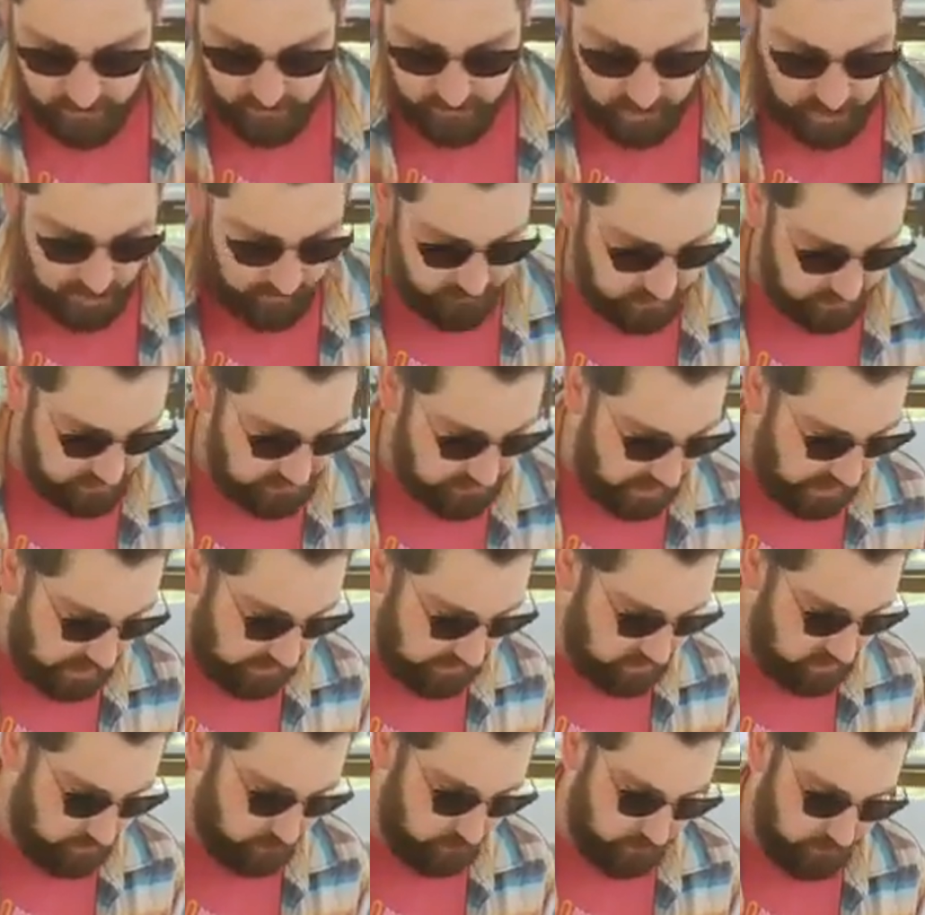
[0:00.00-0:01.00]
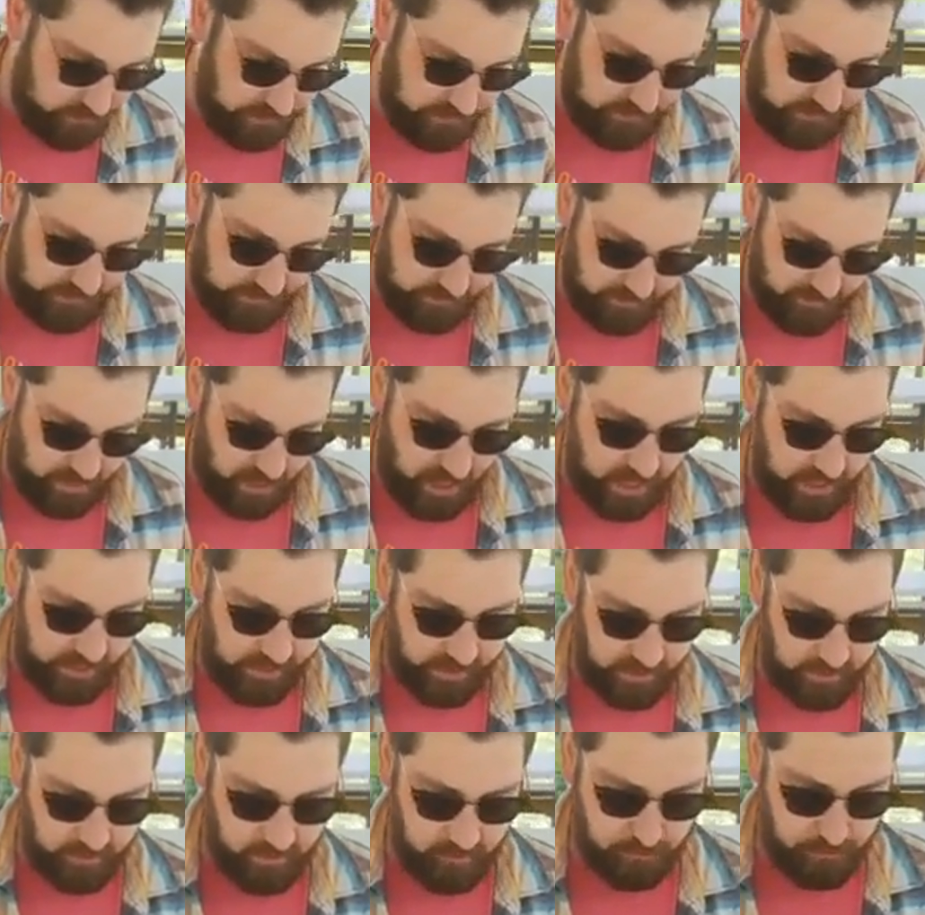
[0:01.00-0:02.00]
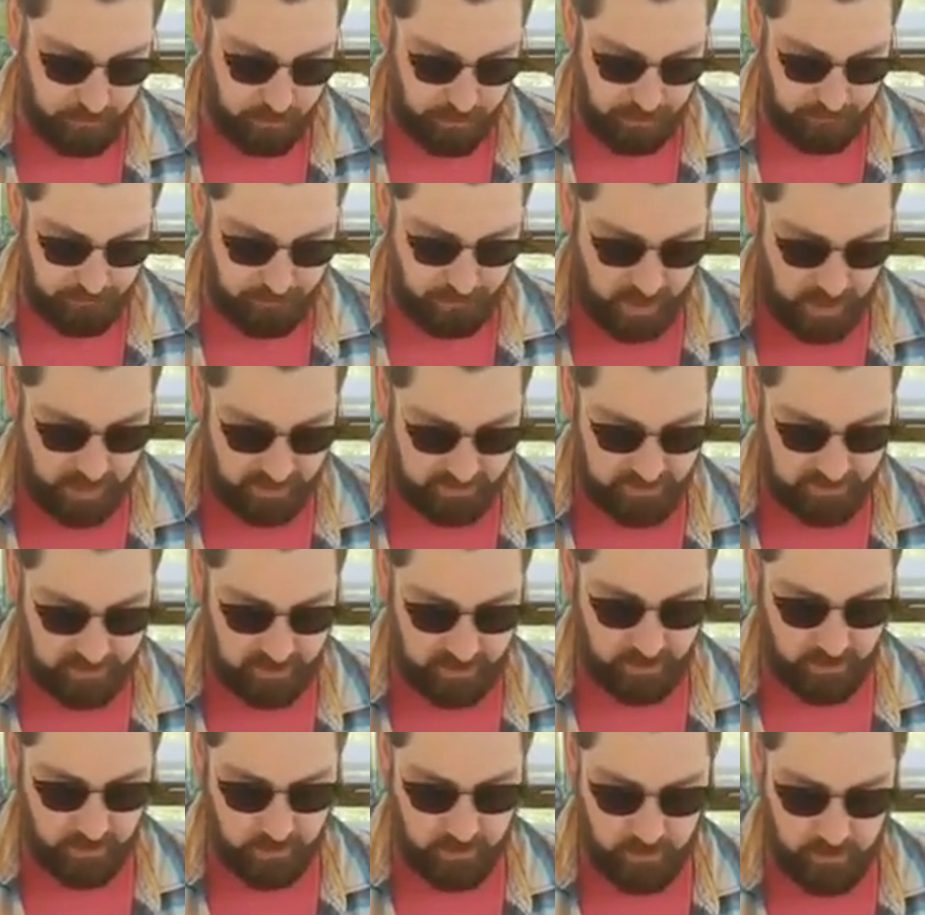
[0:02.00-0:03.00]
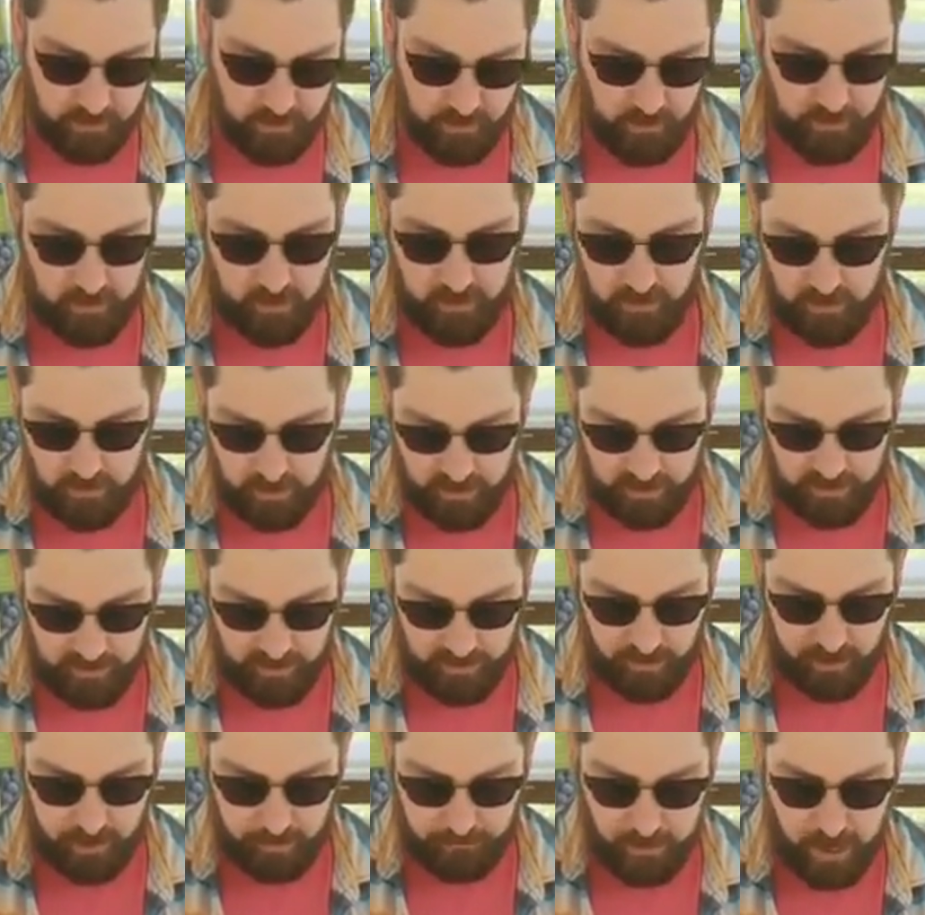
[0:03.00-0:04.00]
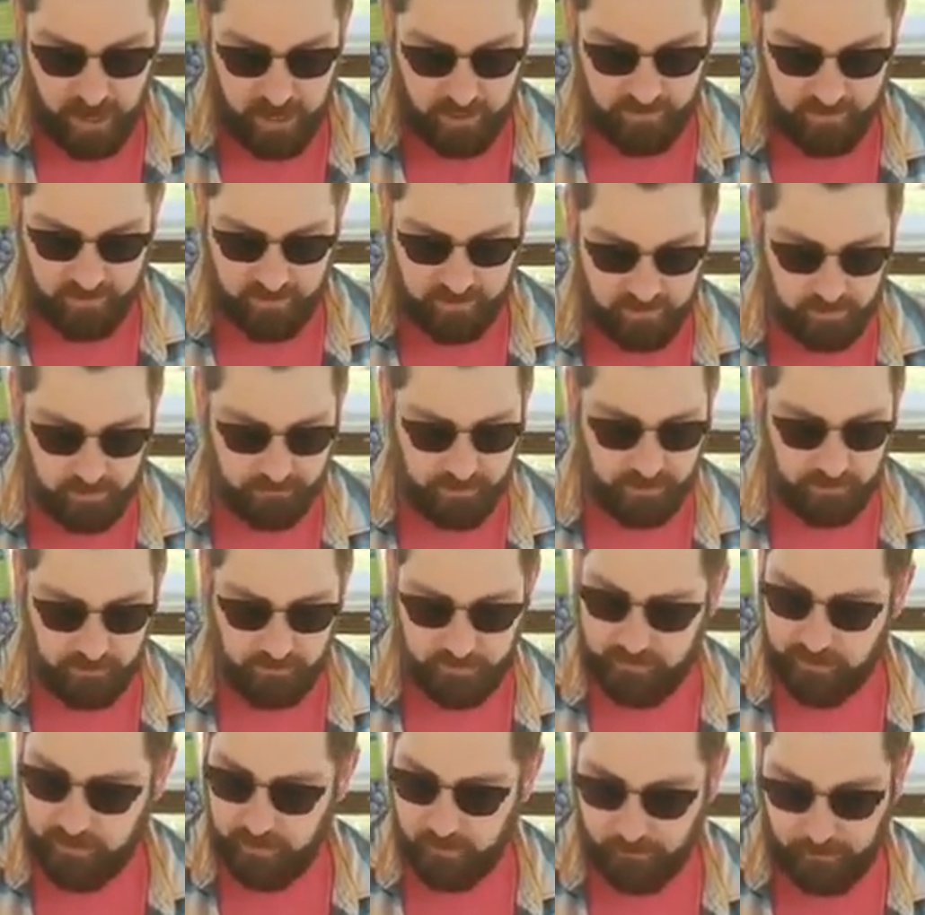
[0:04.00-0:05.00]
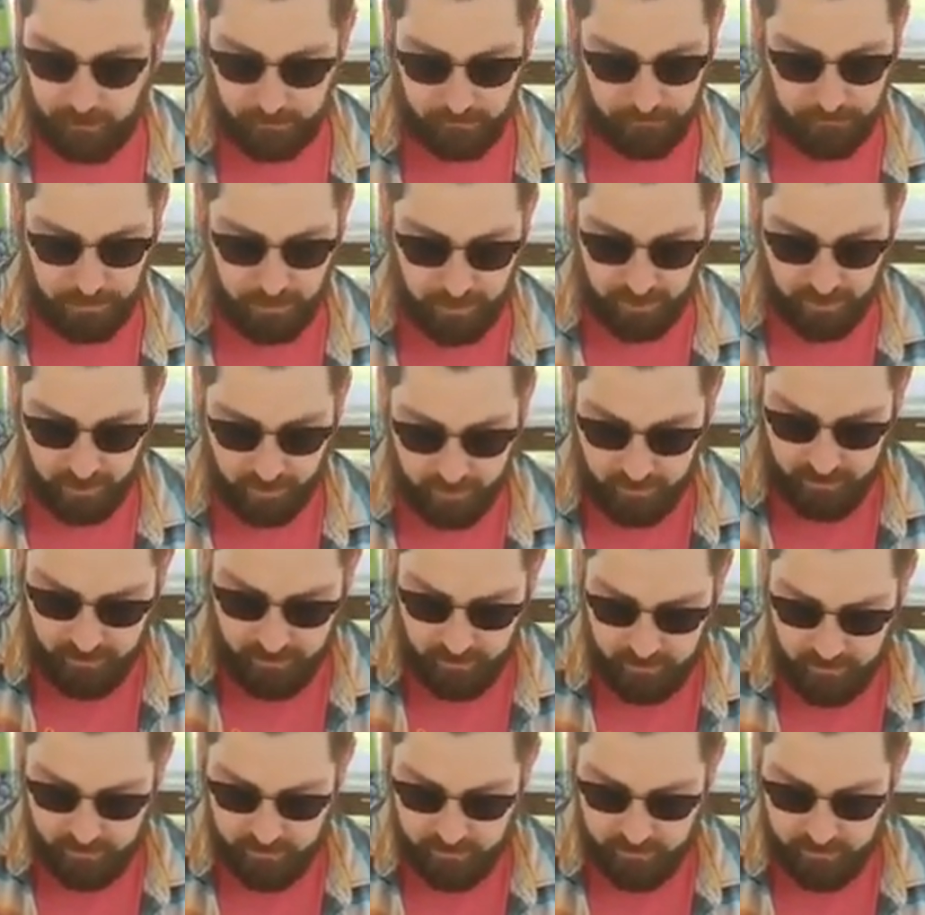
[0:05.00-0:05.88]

I've just got some really tiny peat pots here. You could pot into something a little bit bigger.